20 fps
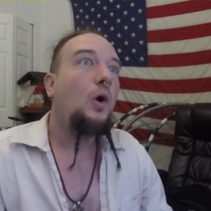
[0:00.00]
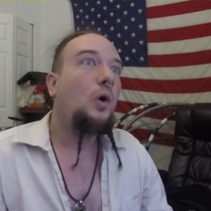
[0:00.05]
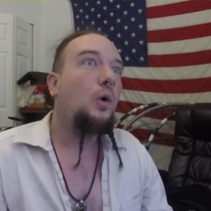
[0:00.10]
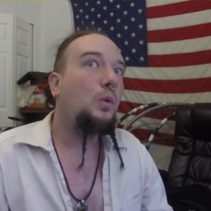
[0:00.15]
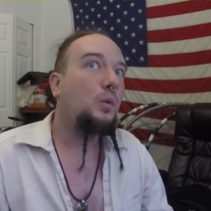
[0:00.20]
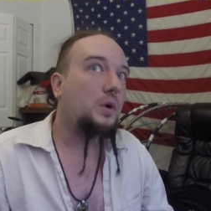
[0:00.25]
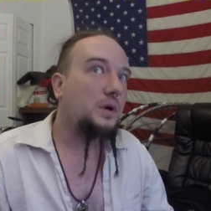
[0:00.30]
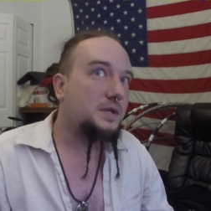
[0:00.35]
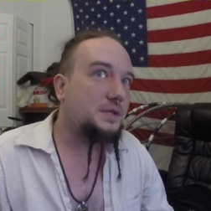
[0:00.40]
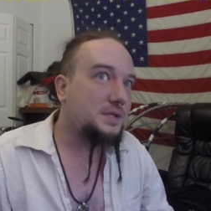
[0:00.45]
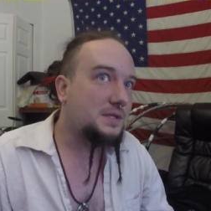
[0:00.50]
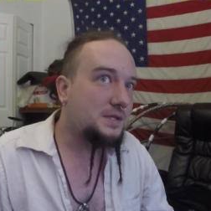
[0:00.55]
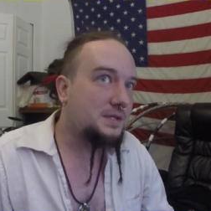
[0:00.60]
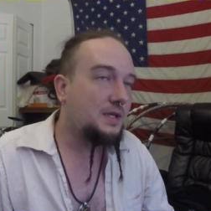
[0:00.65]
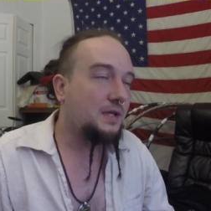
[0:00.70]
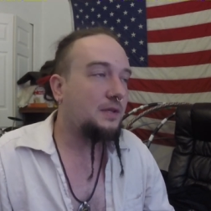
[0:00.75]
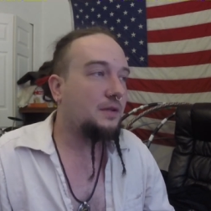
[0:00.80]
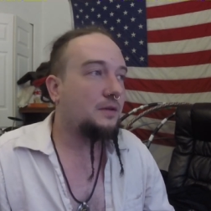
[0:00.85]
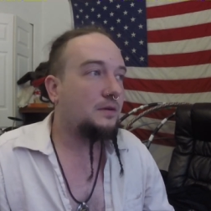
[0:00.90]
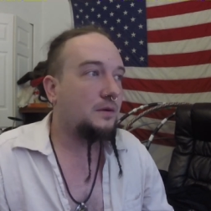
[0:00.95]
who want to
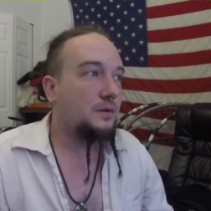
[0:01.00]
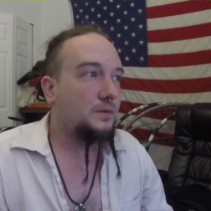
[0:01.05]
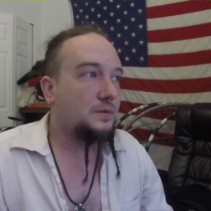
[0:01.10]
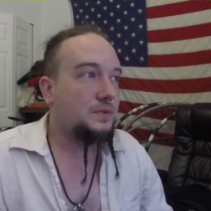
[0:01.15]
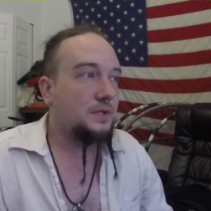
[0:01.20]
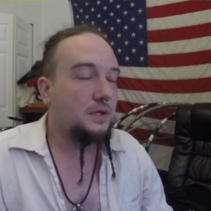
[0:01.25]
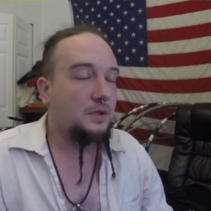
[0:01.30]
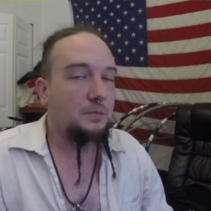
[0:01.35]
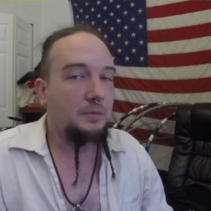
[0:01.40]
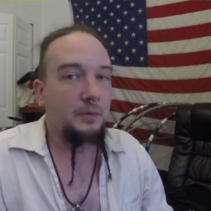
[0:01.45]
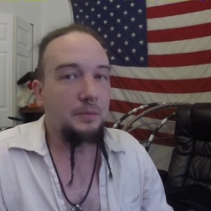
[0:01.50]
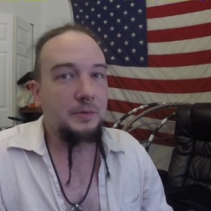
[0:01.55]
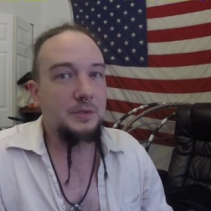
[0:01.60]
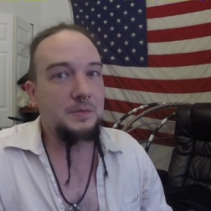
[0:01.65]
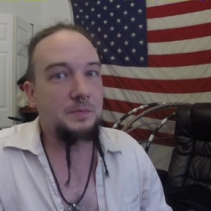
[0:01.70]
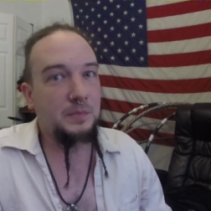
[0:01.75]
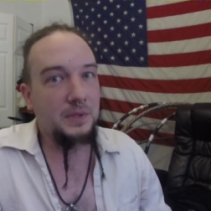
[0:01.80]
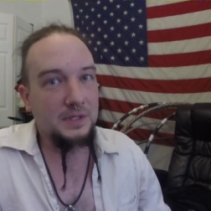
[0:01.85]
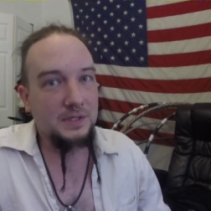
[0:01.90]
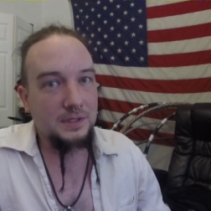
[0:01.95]
stick their nose in other
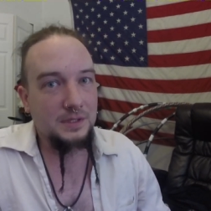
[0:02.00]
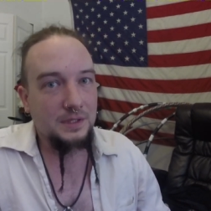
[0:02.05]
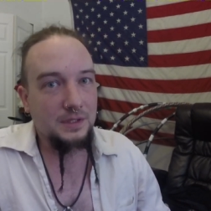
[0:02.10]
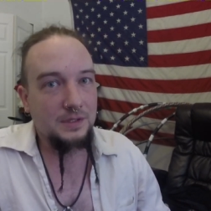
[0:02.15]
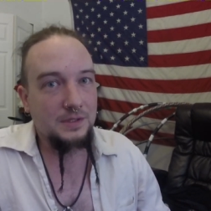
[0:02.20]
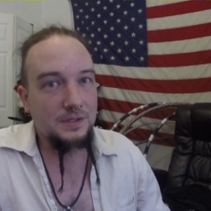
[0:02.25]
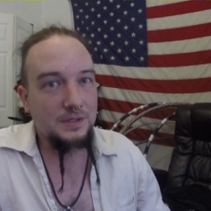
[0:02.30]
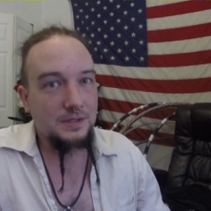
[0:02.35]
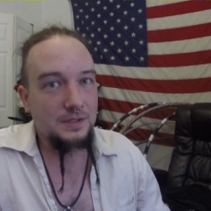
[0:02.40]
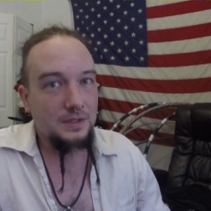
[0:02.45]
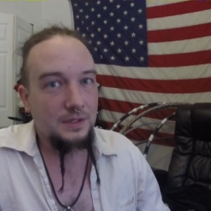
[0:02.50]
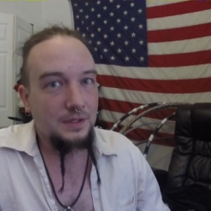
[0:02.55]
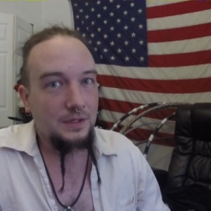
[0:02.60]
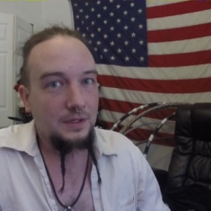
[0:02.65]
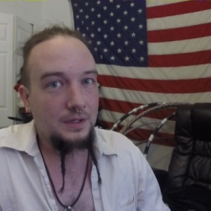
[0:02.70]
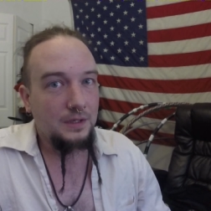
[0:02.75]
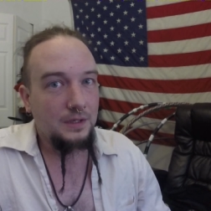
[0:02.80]
people's business?